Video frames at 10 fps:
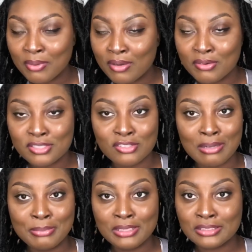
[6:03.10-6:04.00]
would go to
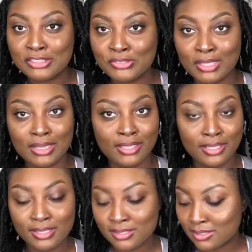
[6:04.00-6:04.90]
Starbucks to drink
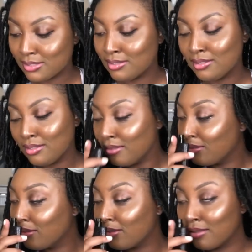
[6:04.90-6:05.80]
this.
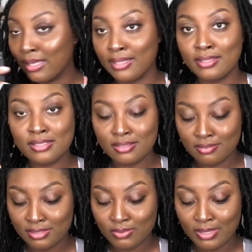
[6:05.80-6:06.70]
Like this,
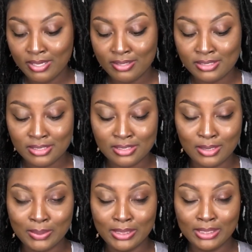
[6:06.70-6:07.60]
this right here is
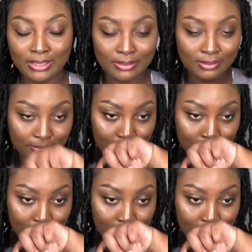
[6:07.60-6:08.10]
so good.